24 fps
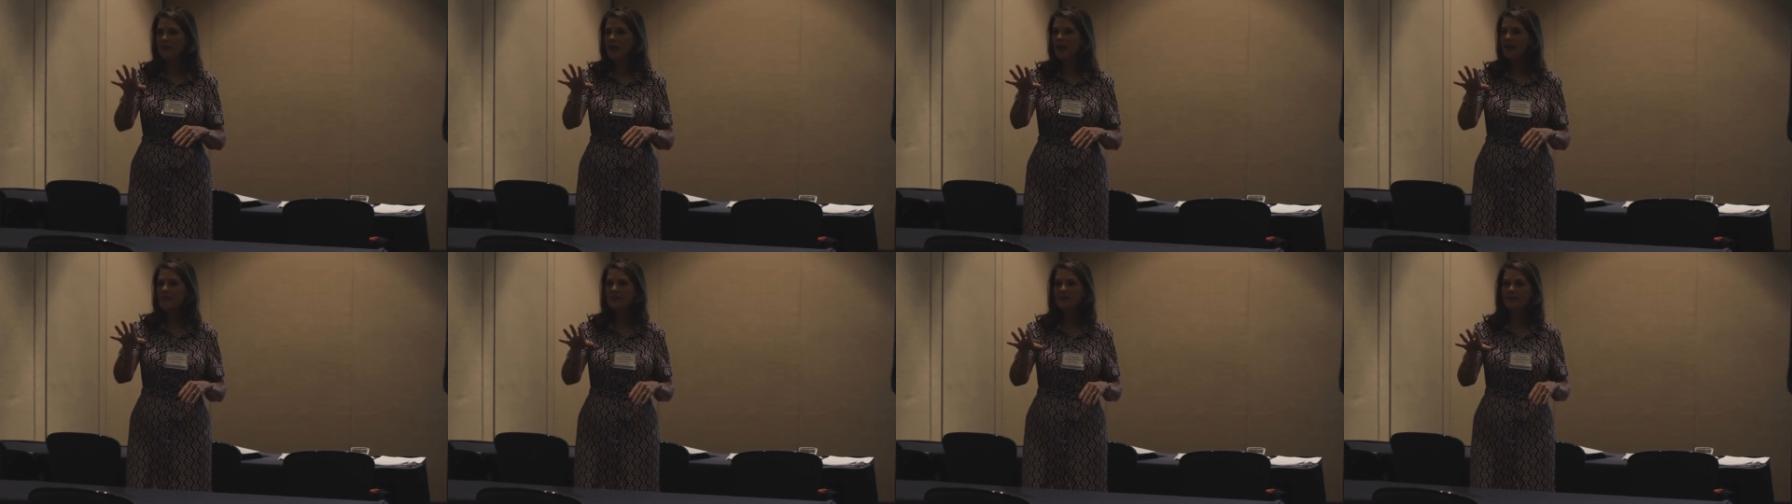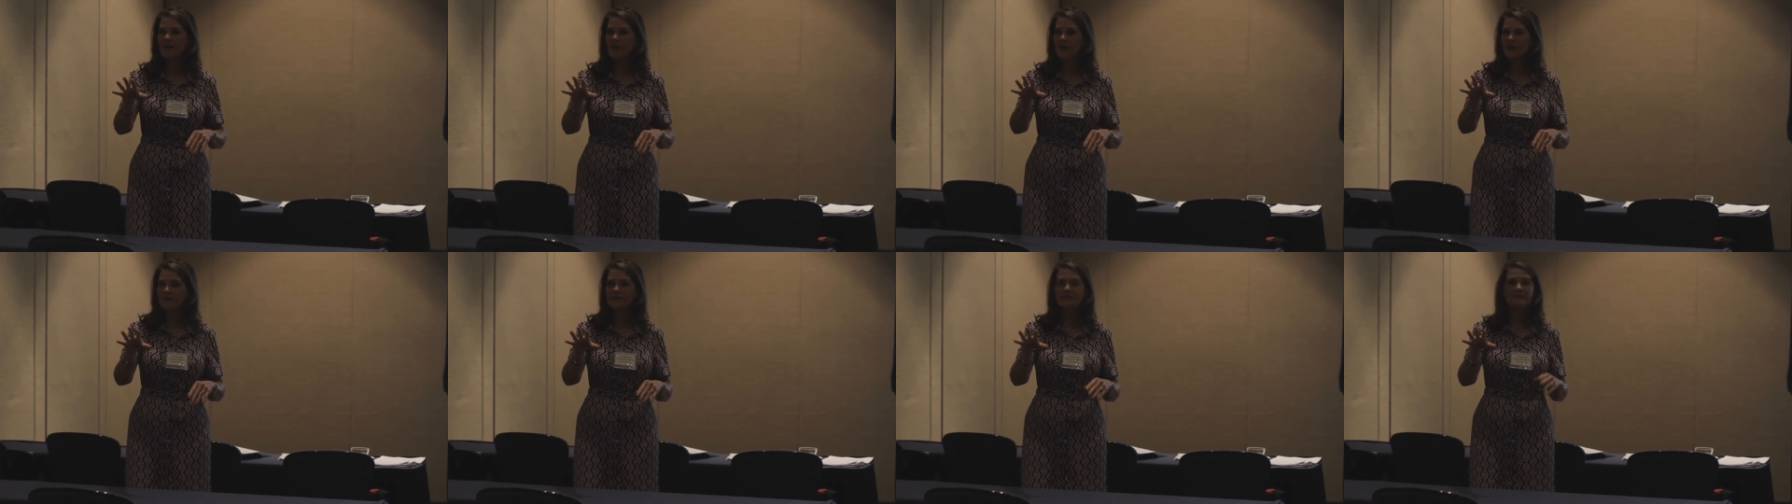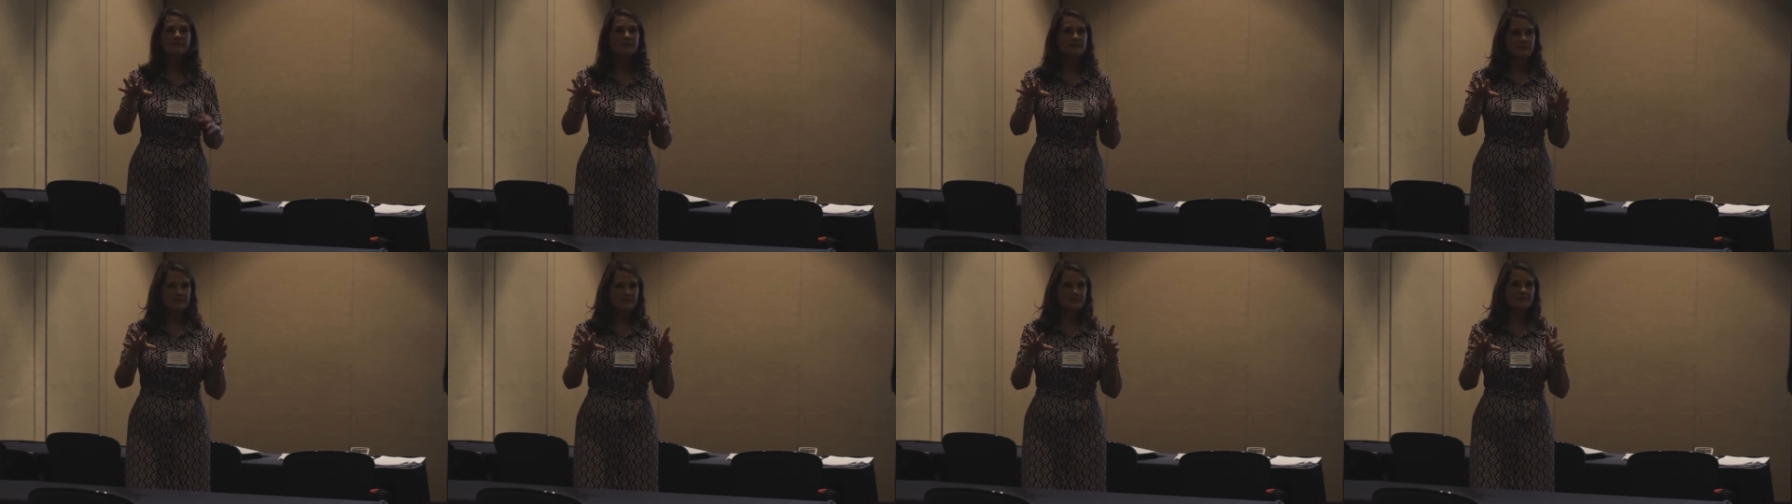then I
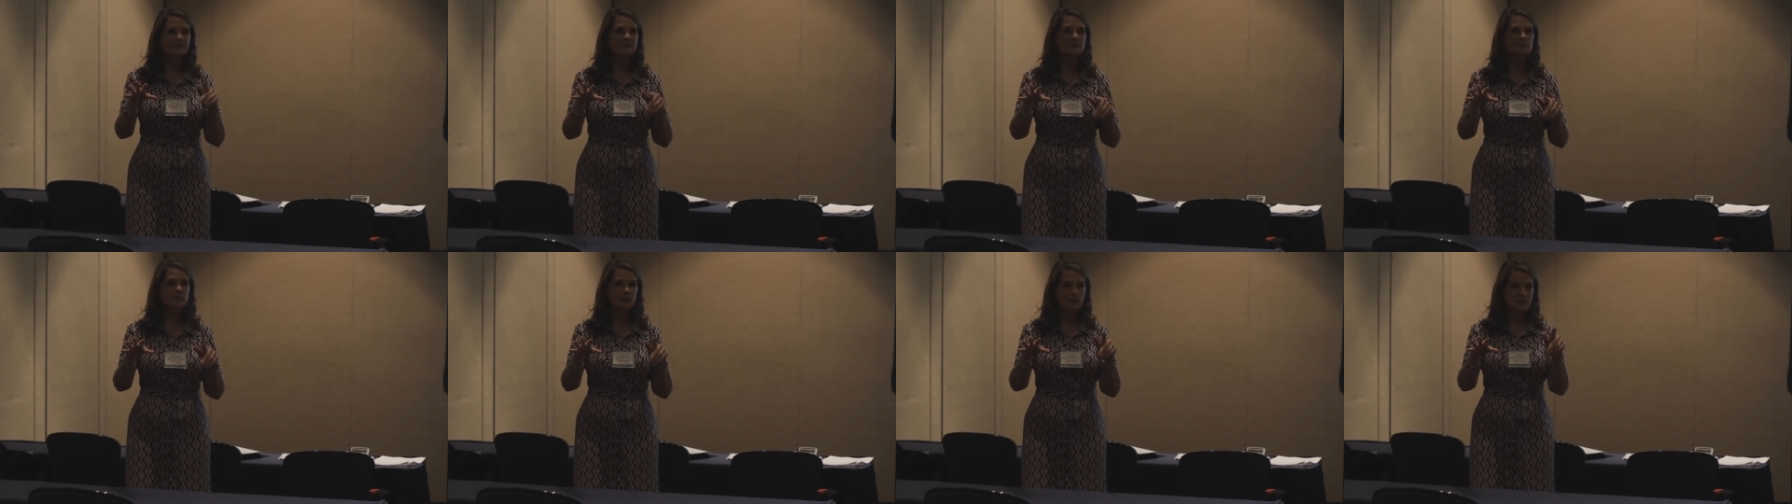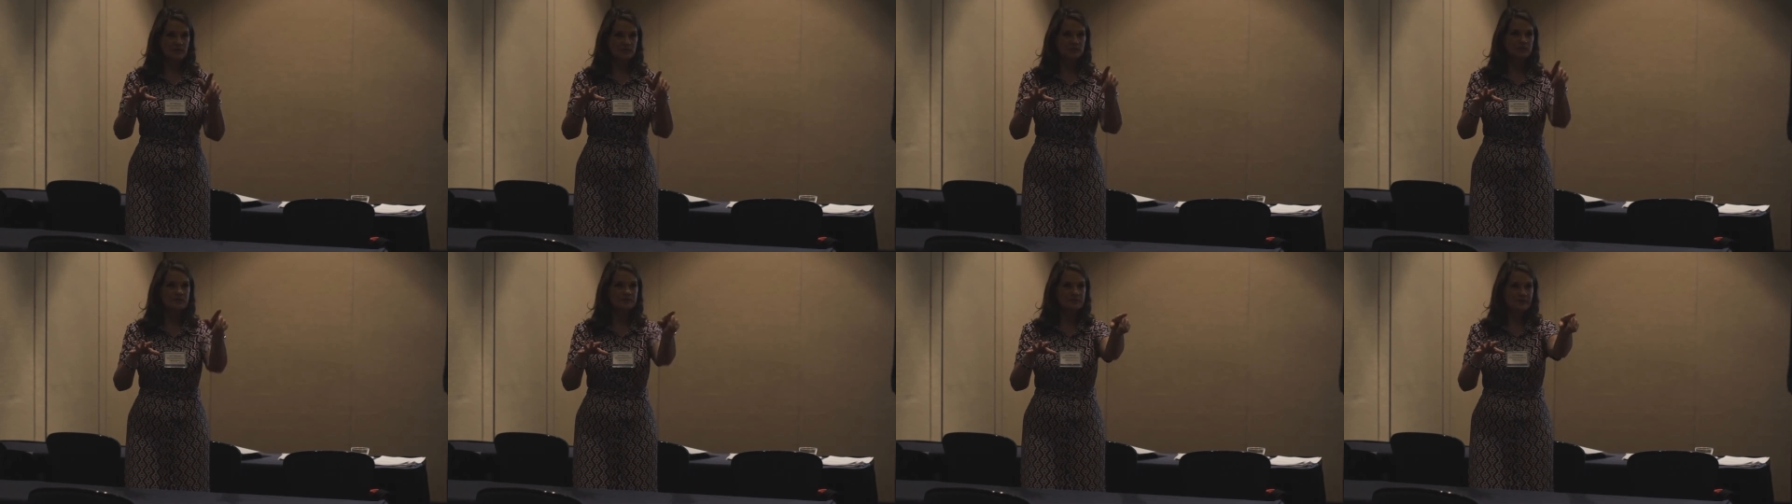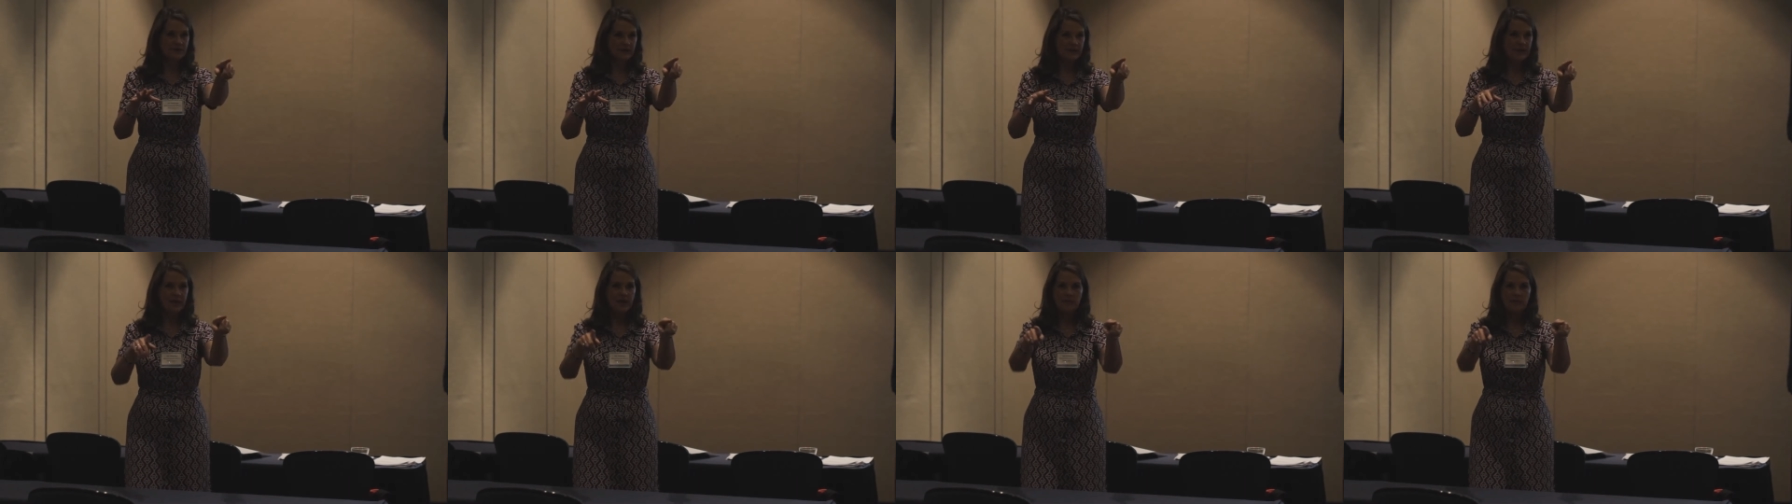thought, this is what's, what's going to